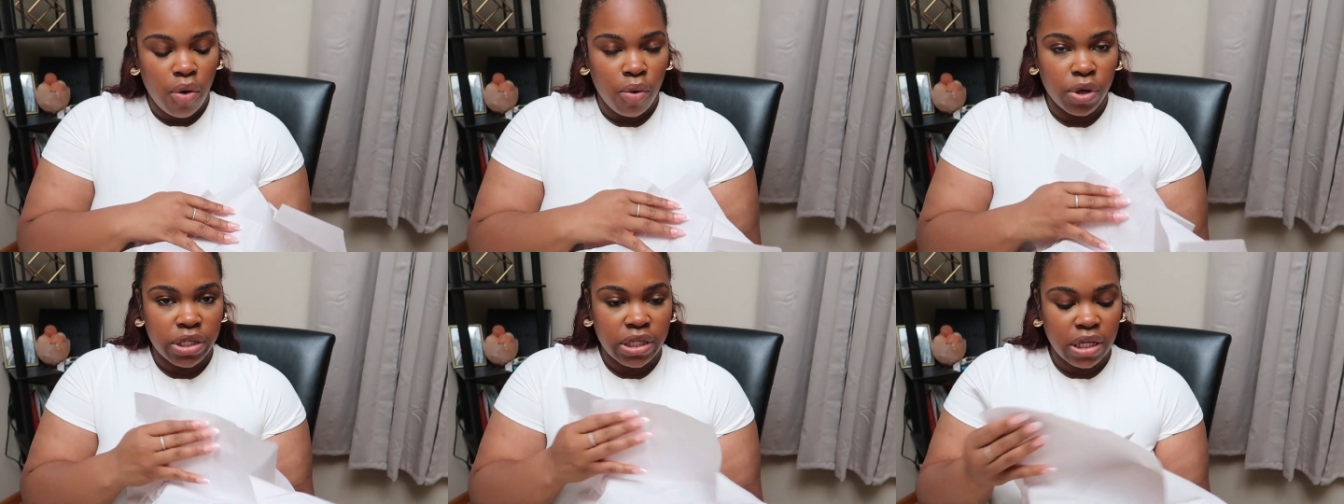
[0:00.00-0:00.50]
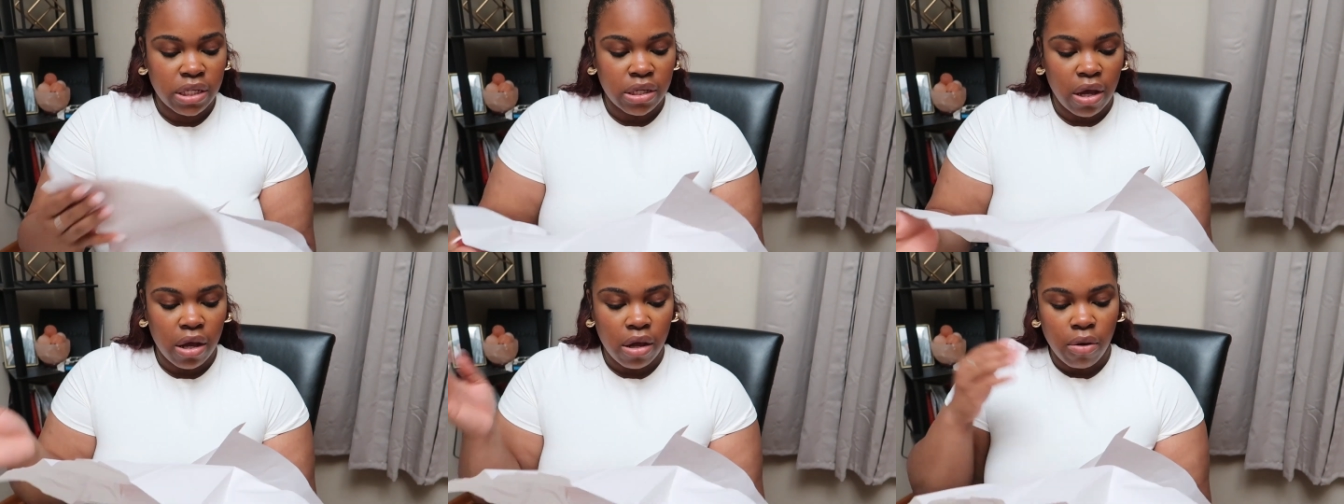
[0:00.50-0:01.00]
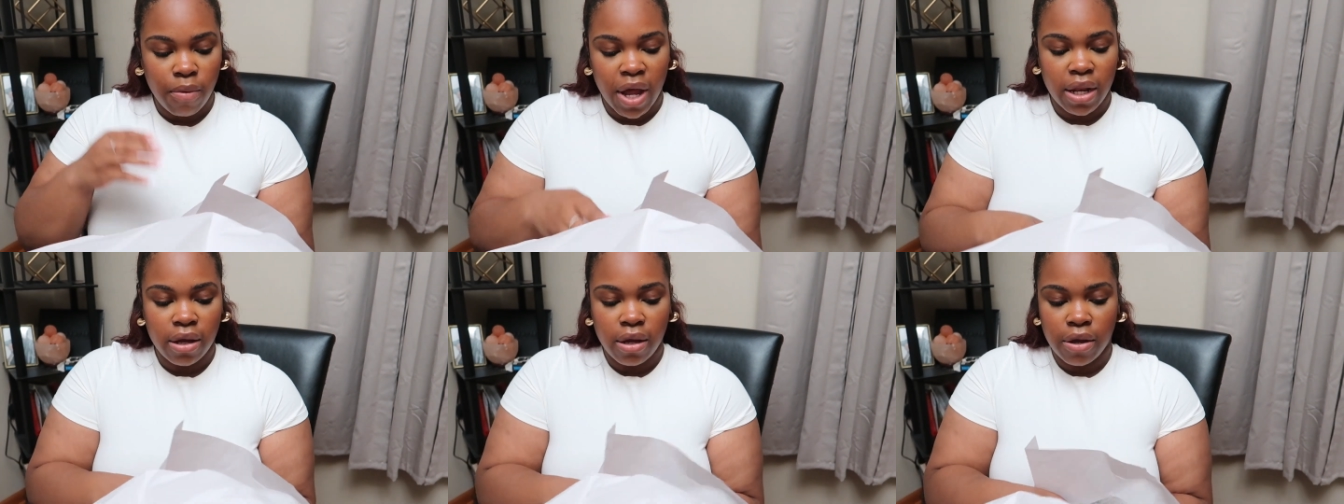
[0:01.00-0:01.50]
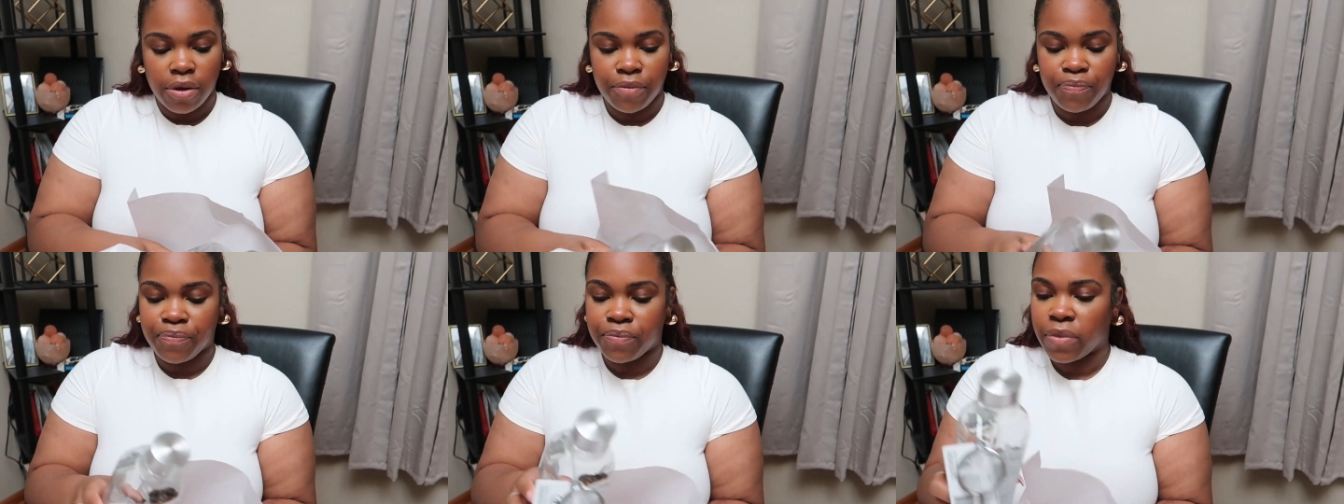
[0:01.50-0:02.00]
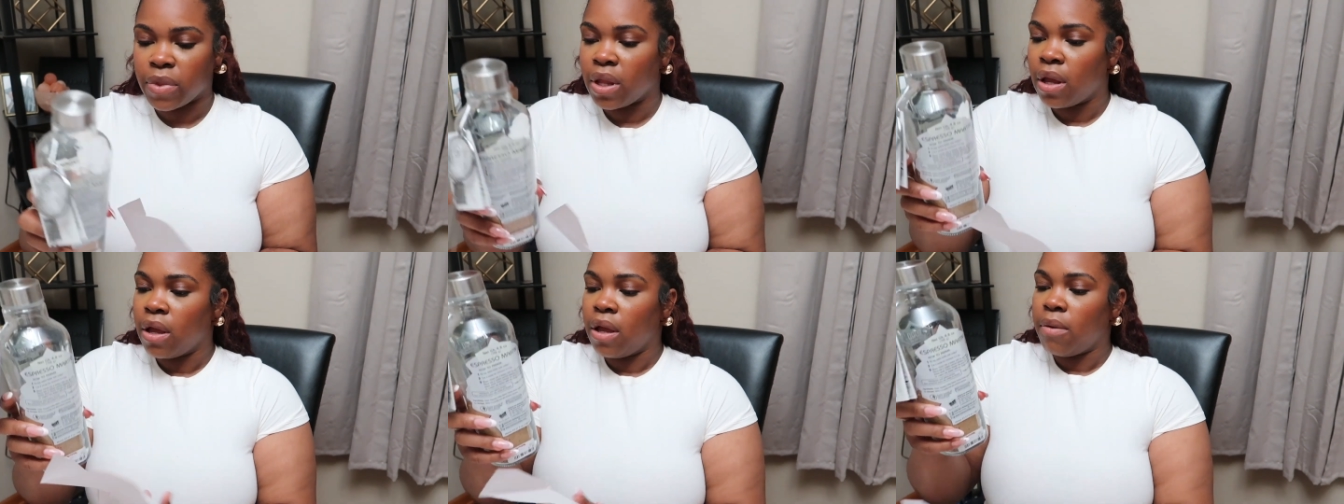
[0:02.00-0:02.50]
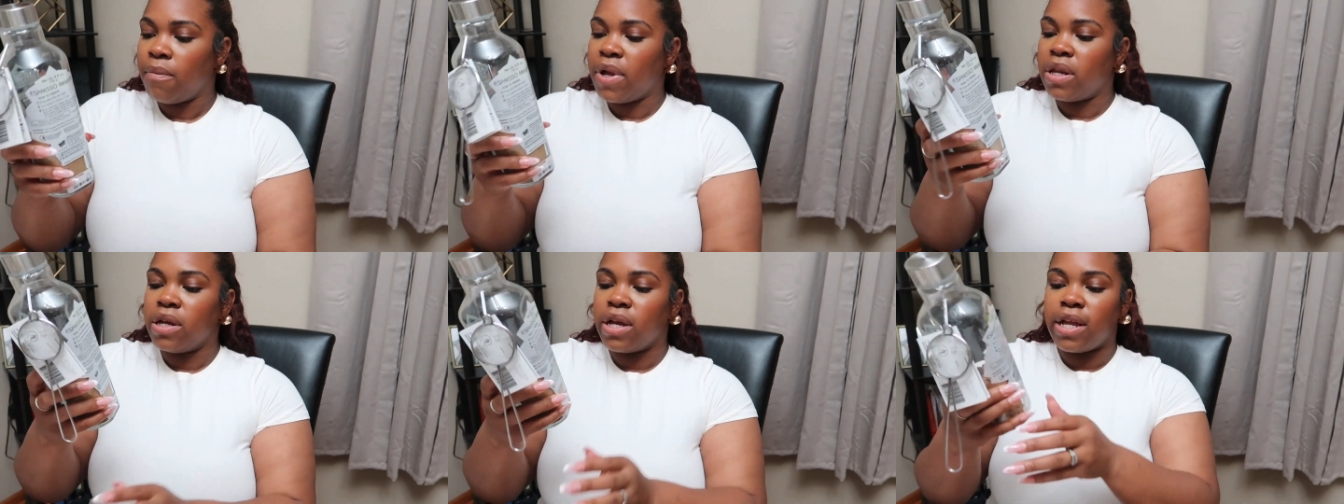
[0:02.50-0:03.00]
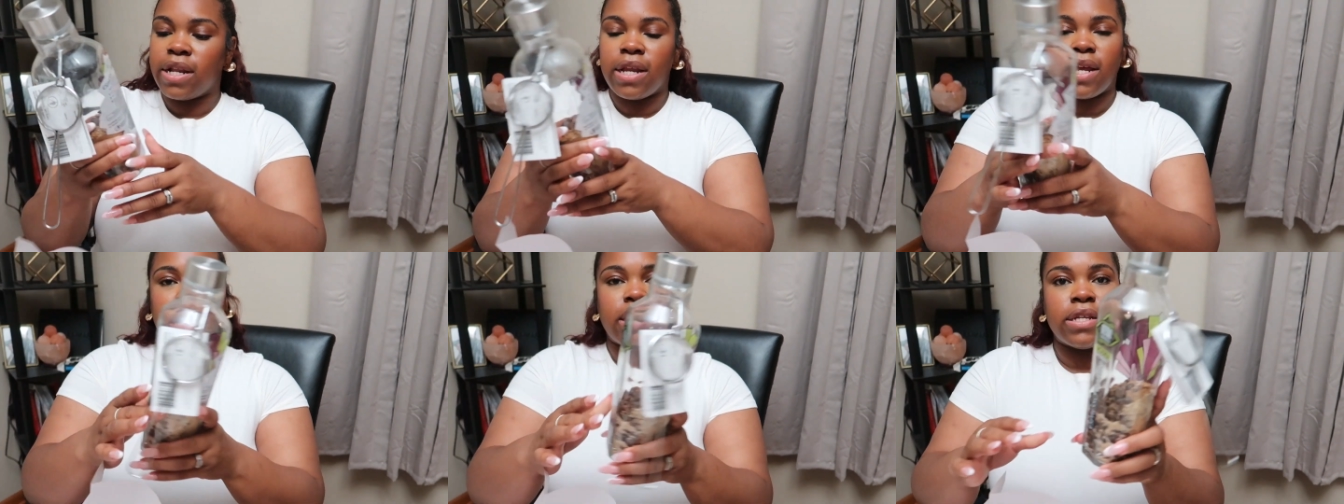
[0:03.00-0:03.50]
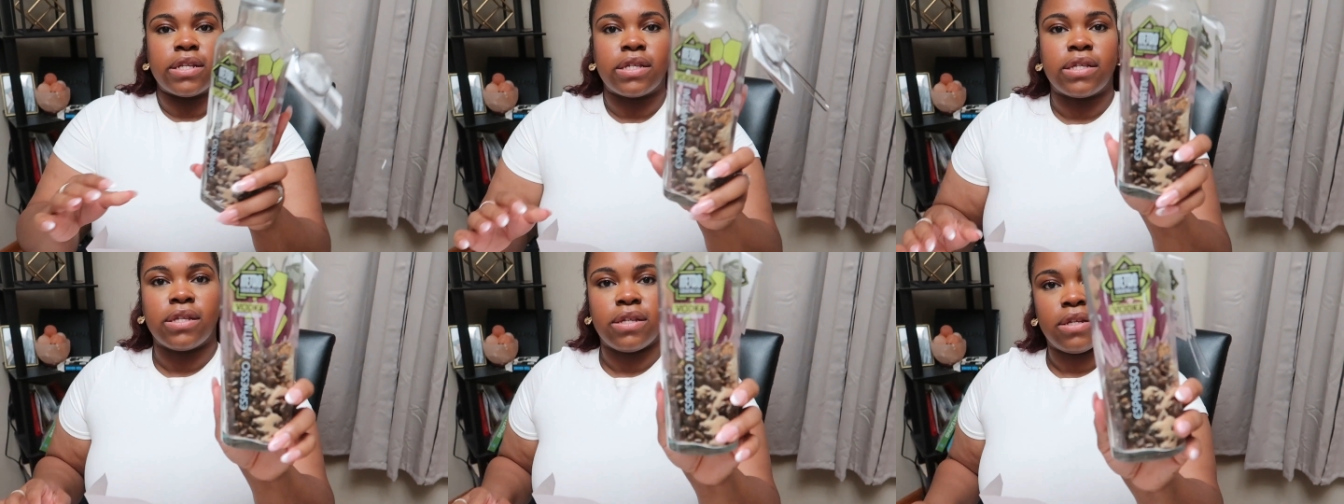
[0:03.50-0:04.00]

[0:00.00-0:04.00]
on TikTok a while ago. But look at this.